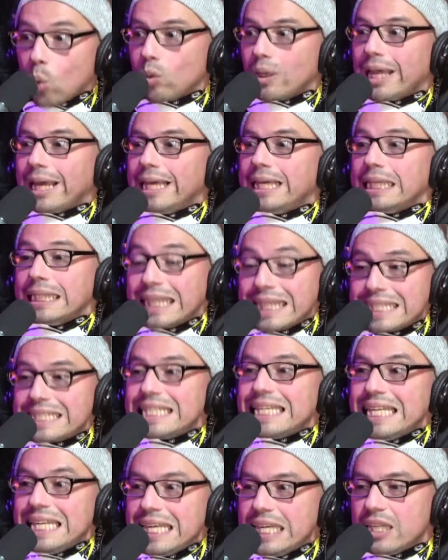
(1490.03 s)
Like, let's
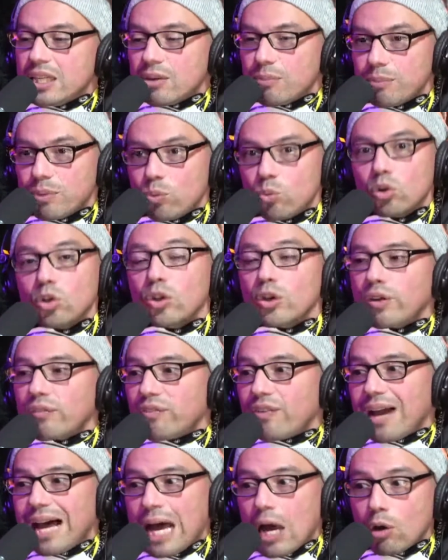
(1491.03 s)
eat. And I'm like, we're looking
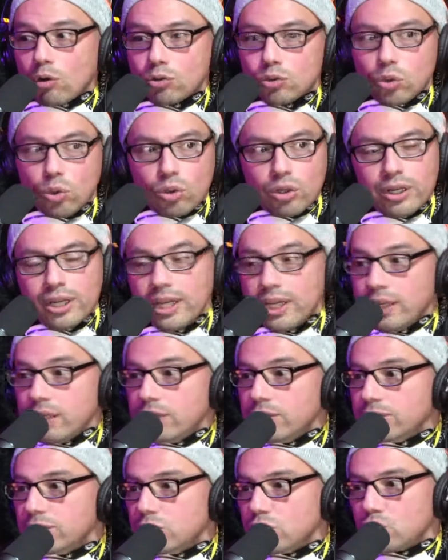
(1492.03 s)
for outdoor
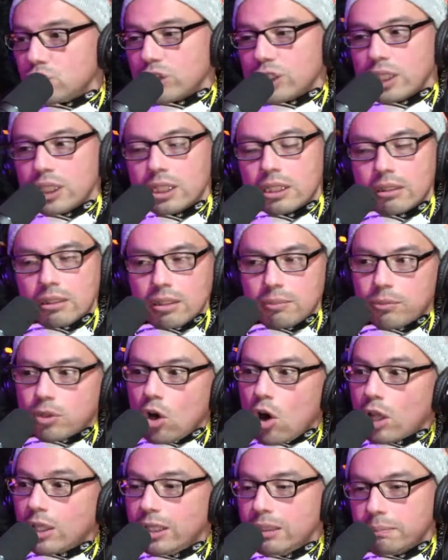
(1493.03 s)
heaters and shit and
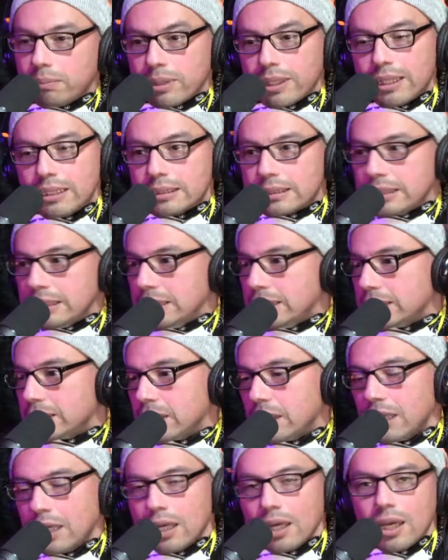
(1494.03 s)
calling places.
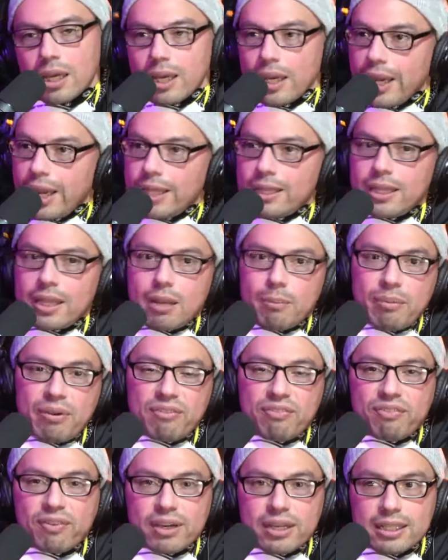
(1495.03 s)
And then I'm like,
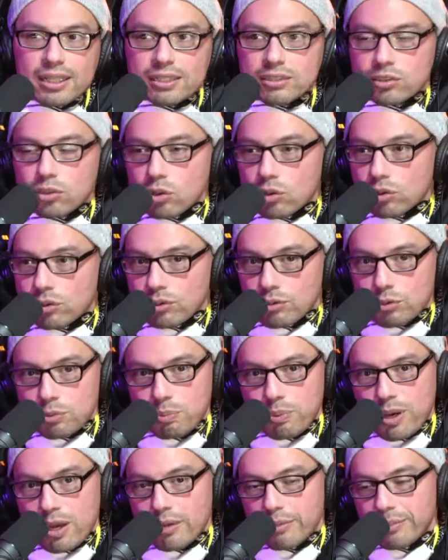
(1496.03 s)
fuck it, let's go to this
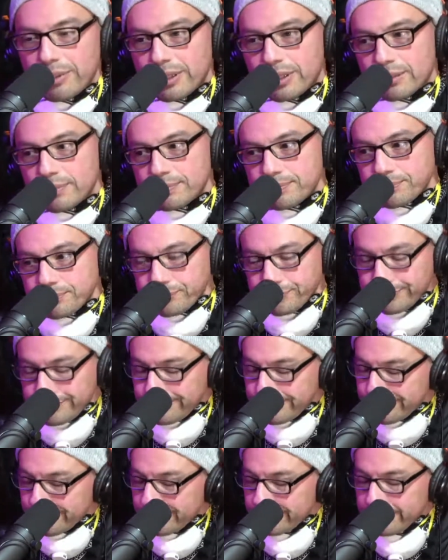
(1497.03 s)
spot, man.
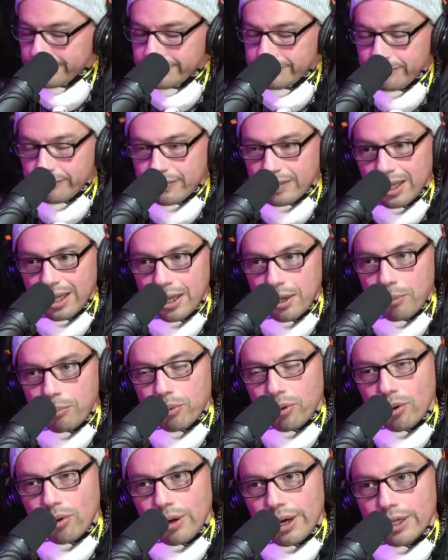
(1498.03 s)

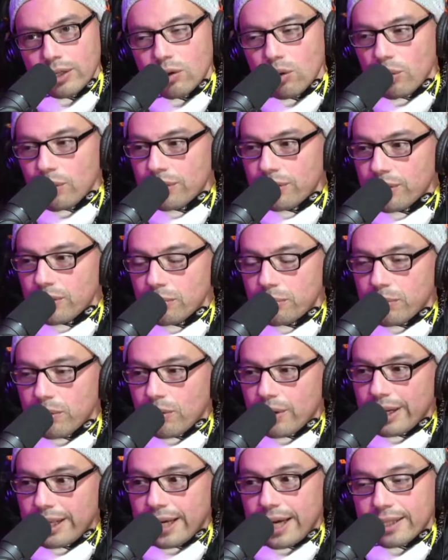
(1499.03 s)
Bro, I go in there, bro,
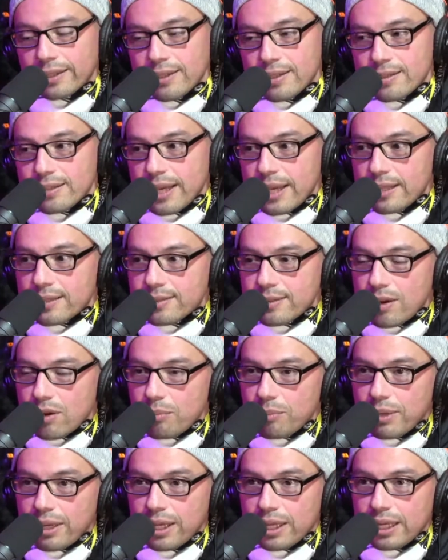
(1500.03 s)
and I got the tents up,
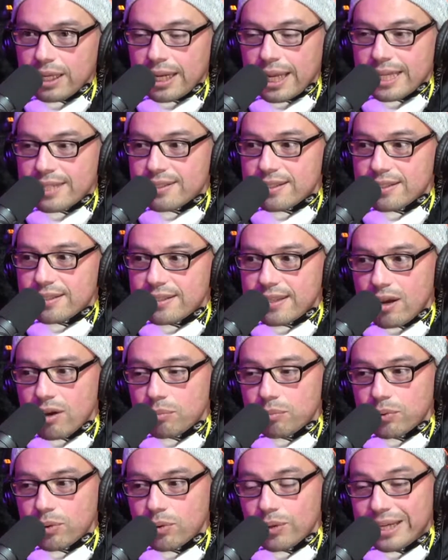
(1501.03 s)
man. And I sit down,
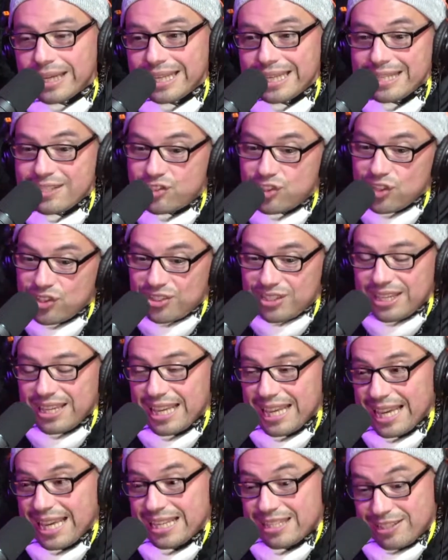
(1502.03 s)
bro, and it's
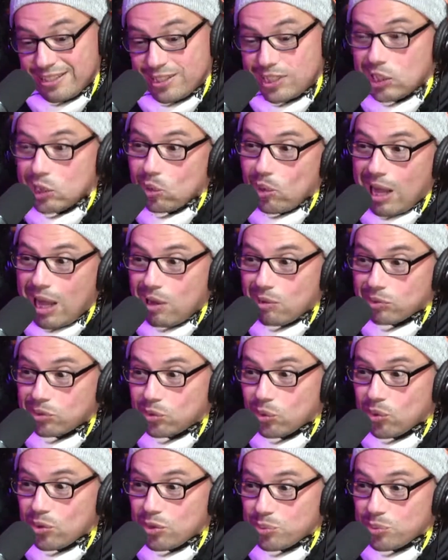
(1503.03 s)
still outdoors